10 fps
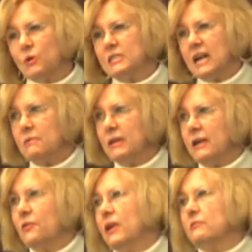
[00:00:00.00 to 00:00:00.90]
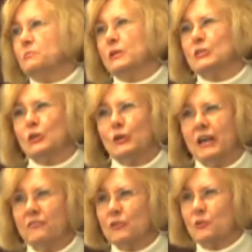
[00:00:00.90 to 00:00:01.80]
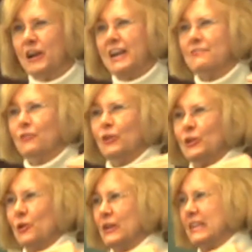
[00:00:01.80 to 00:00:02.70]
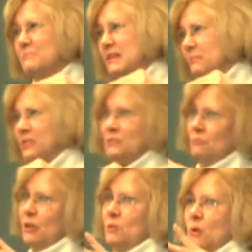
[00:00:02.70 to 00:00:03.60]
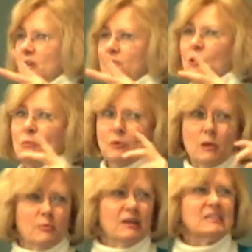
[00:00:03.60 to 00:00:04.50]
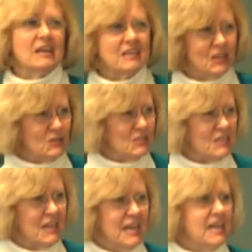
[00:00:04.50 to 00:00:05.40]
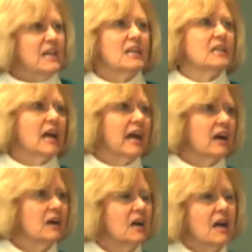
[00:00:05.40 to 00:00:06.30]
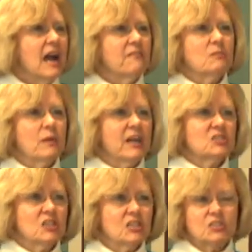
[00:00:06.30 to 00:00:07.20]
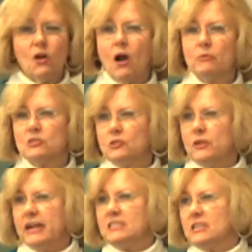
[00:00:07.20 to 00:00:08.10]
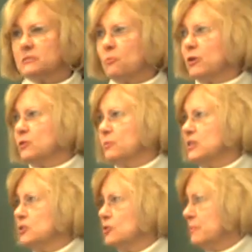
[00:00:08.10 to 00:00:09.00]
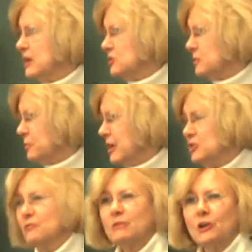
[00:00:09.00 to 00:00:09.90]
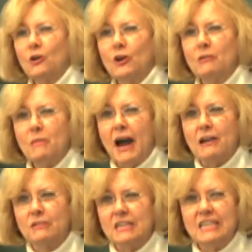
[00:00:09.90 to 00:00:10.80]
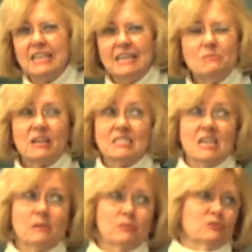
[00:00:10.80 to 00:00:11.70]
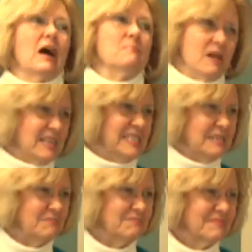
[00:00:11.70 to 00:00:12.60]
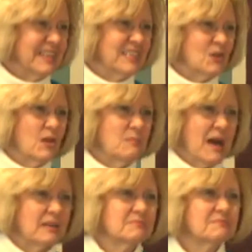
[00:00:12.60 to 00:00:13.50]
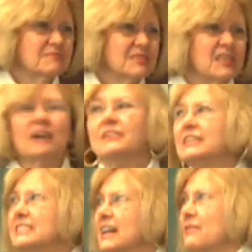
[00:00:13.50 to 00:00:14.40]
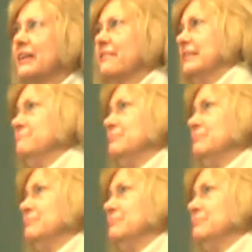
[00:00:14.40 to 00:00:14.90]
one time, and I thought I was being so clever and creative early on, coming up with these really wonderful, appropriate diagnoses. He didn't care. Every patient he saw was 296.32, major depression, recurrent, moderate, because he could prescribe medicine, and that's all that mattered you know. So anyway,